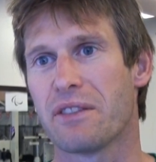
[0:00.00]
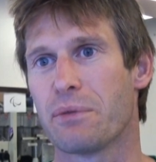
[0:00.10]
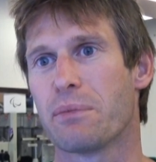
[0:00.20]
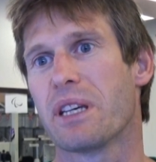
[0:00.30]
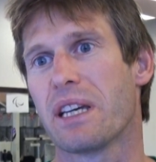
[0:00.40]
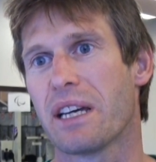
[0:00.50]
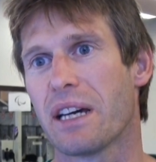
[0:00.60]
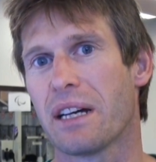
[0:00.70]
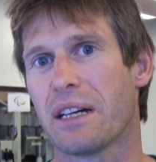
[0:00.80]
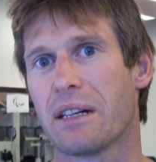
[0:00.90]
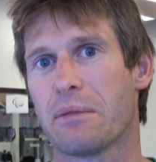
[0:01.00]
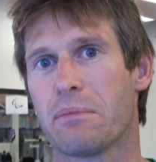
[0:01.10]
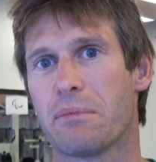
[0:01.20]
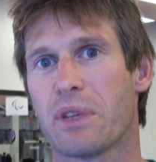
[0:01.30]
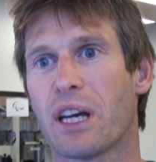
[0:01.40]
give them the
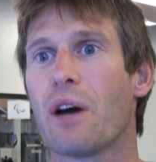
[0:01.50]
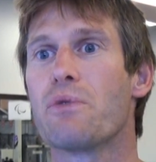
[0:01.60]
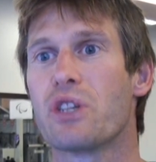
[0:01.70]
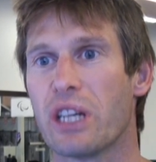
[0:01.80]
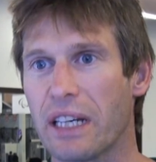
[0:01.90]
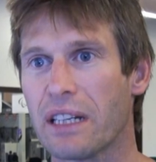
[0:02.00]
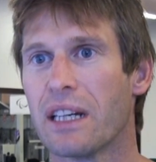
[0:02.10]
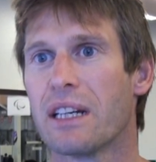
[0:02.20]
um, the coaching